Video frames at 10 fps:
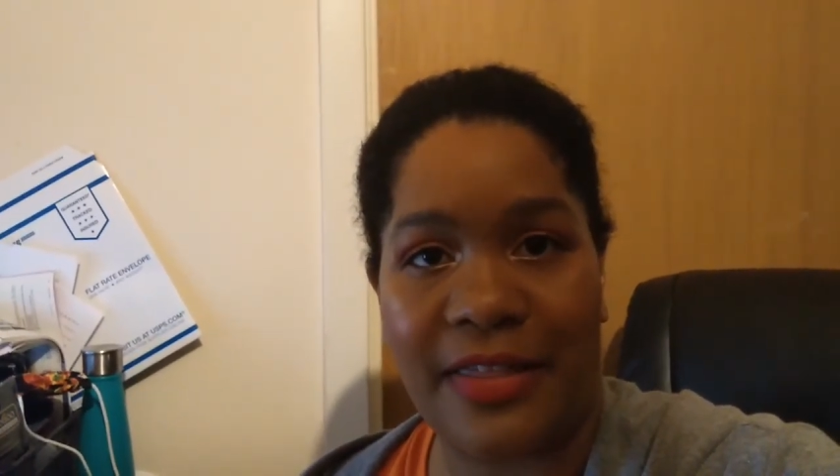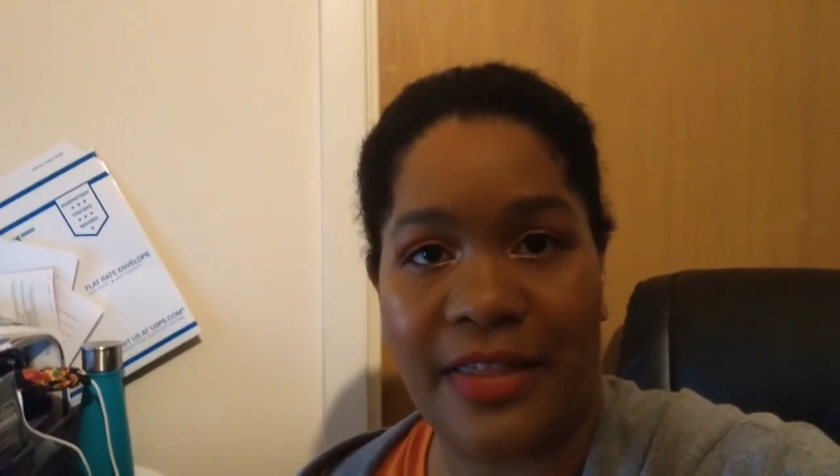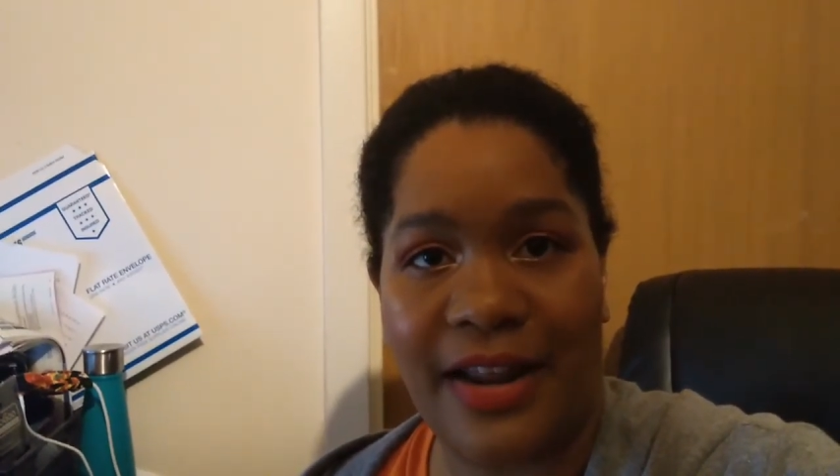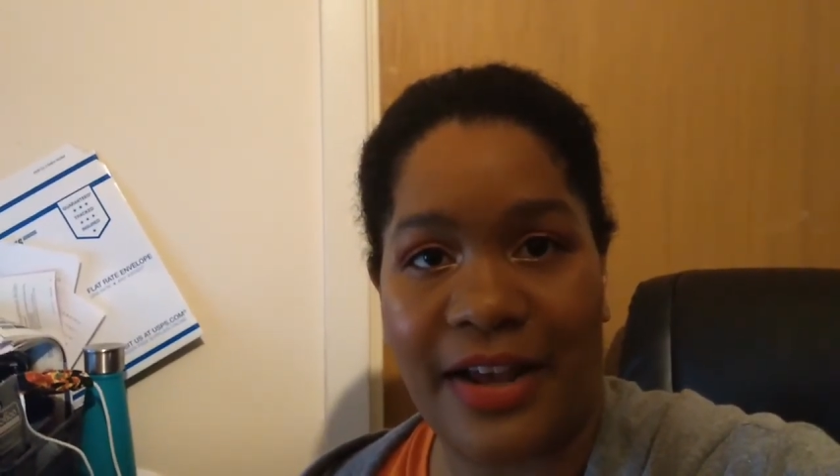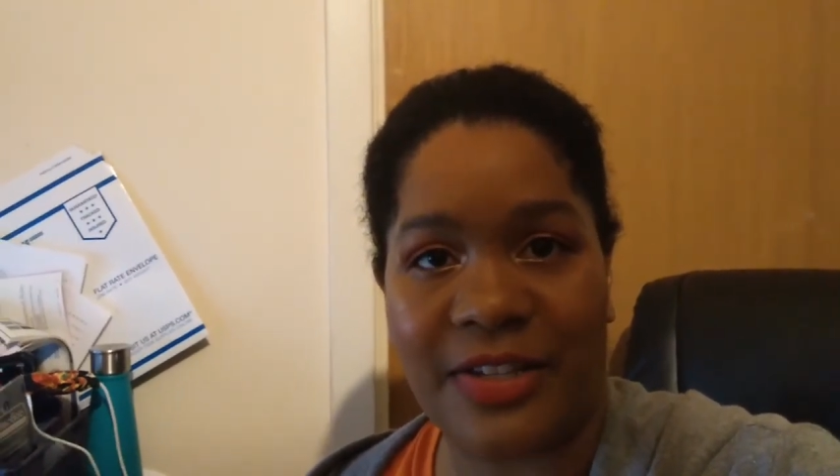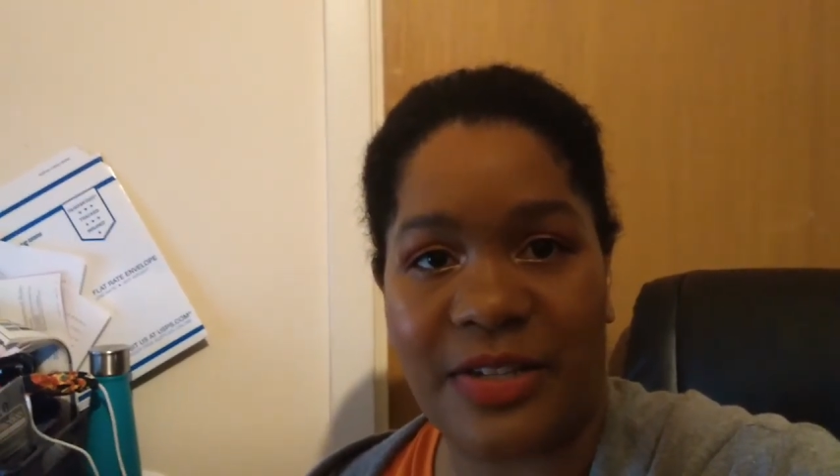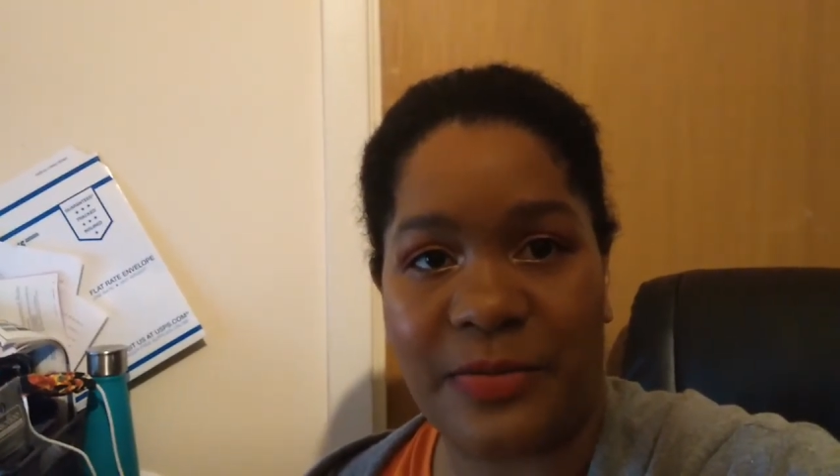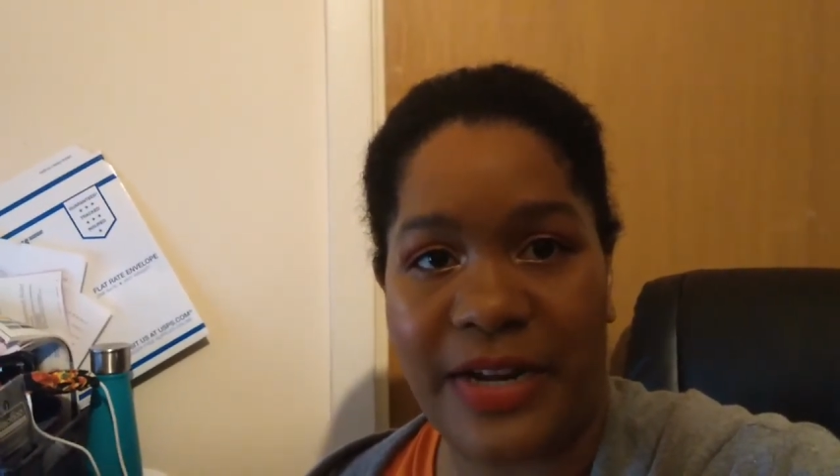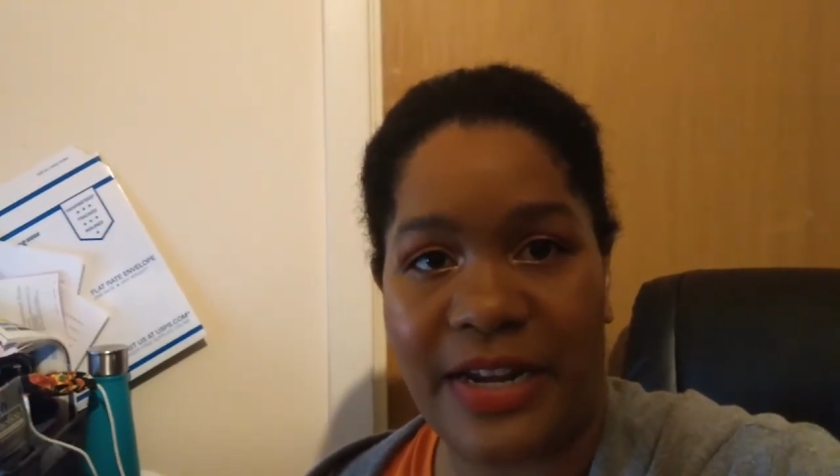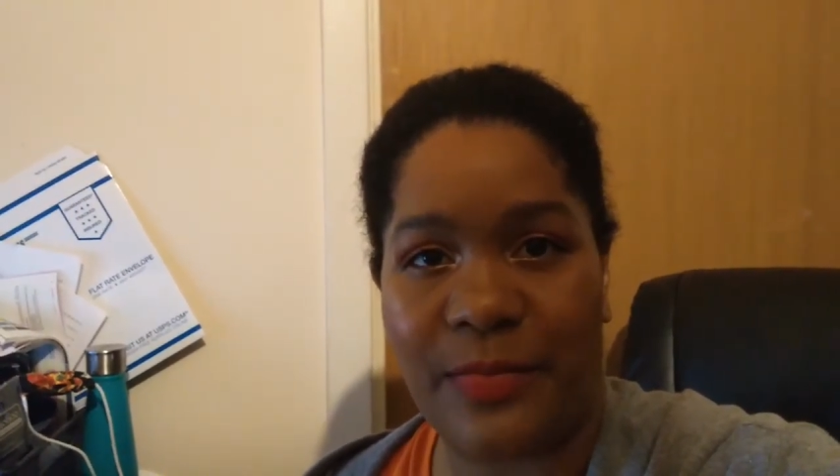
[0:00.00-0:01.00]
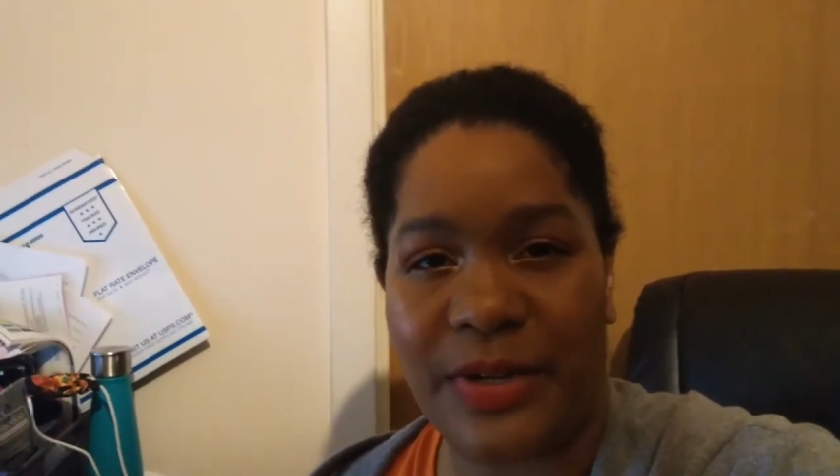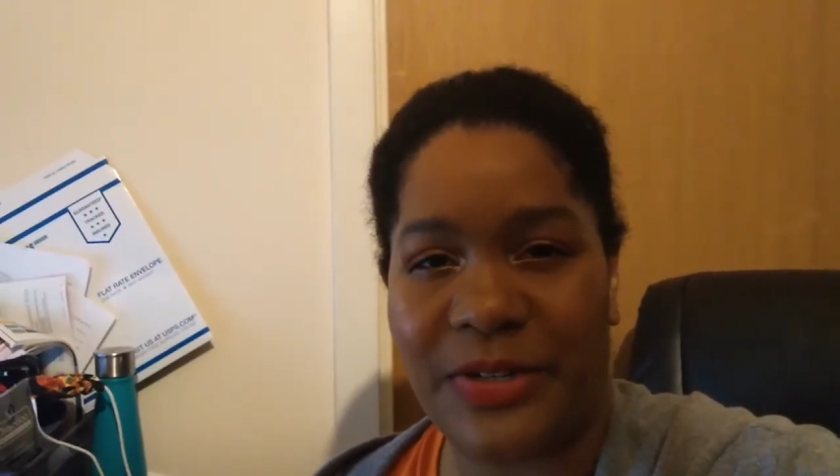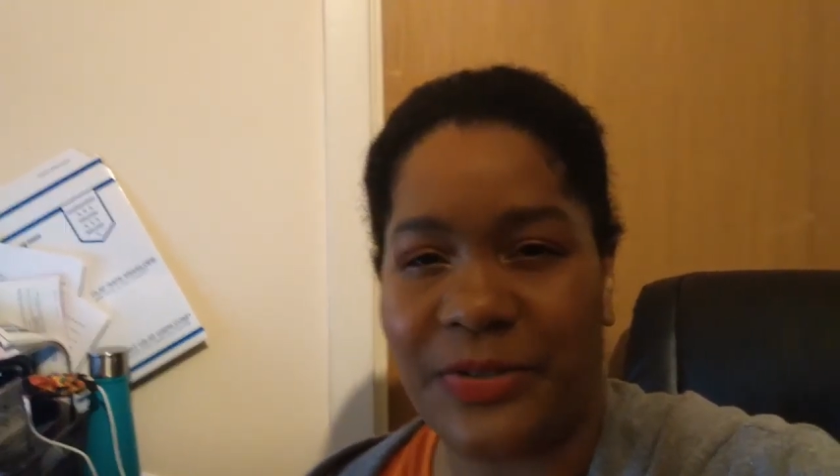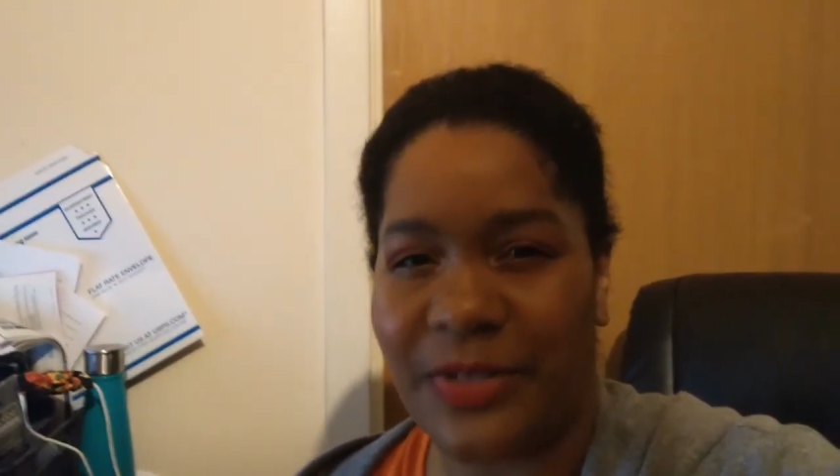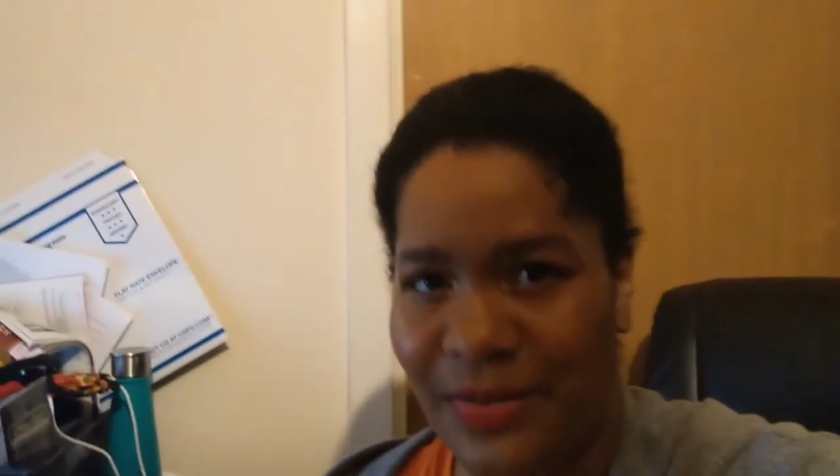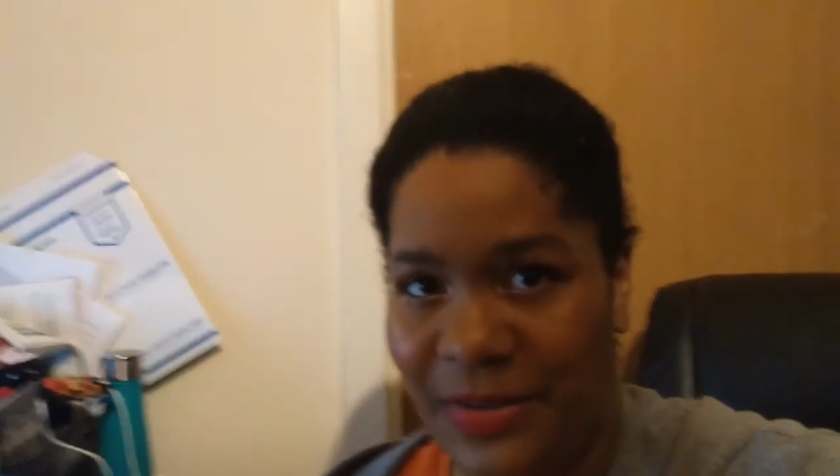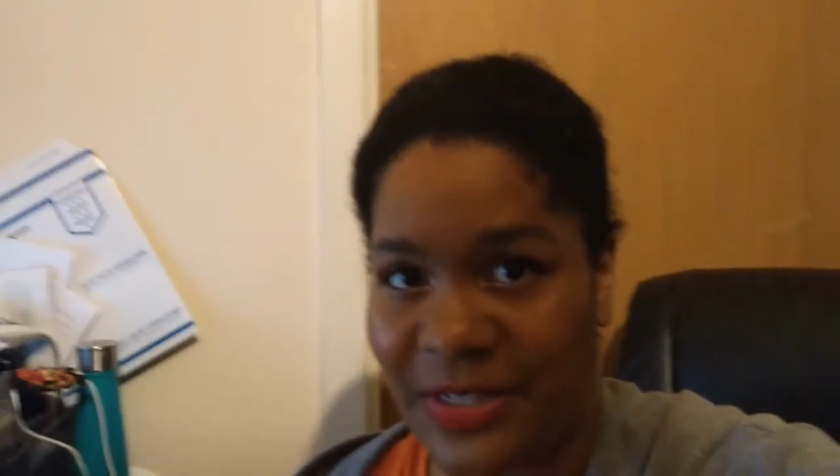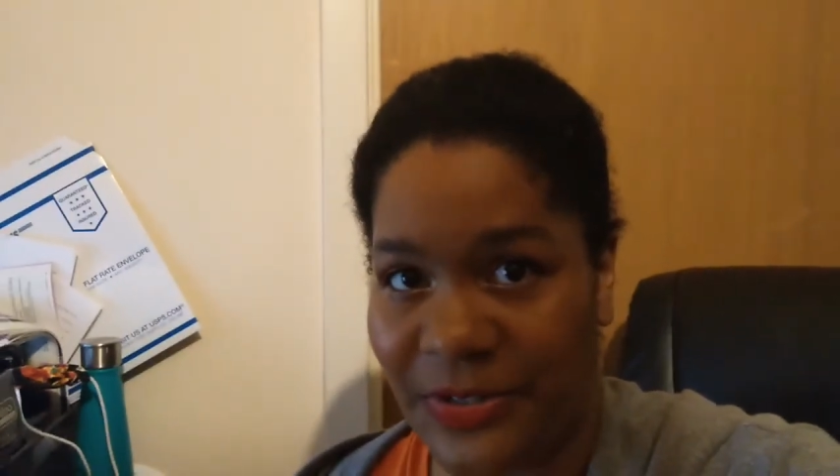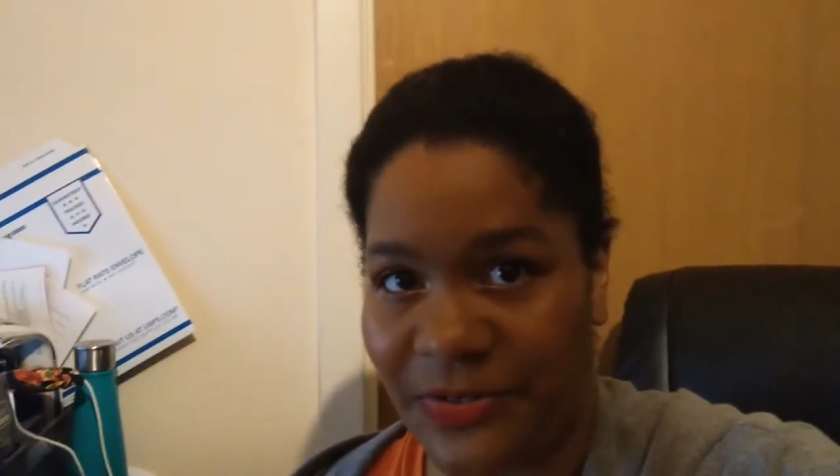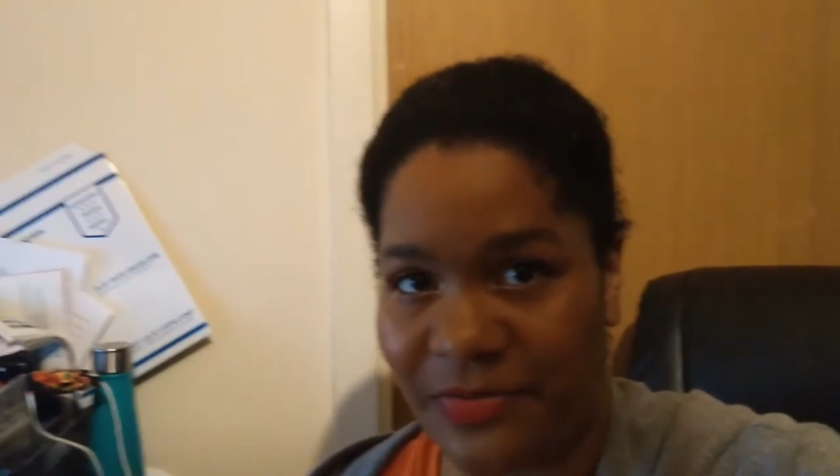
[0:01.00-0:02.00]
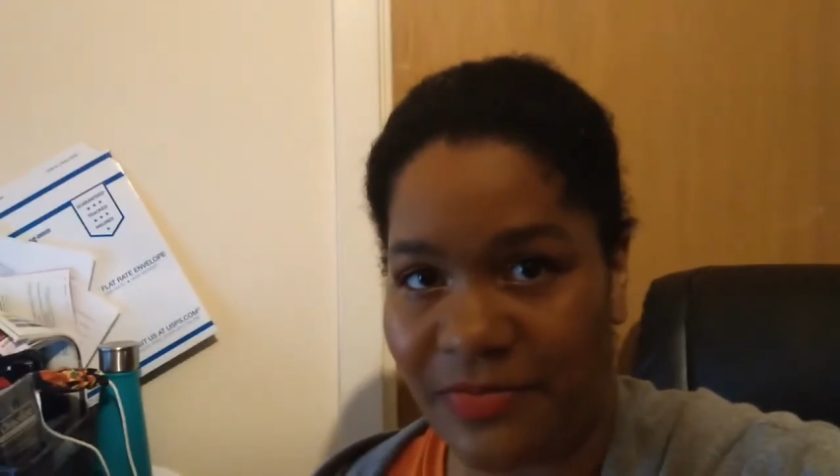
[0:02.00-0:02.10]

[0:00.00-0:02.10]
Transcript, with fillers: the next week, but you'll see me soon.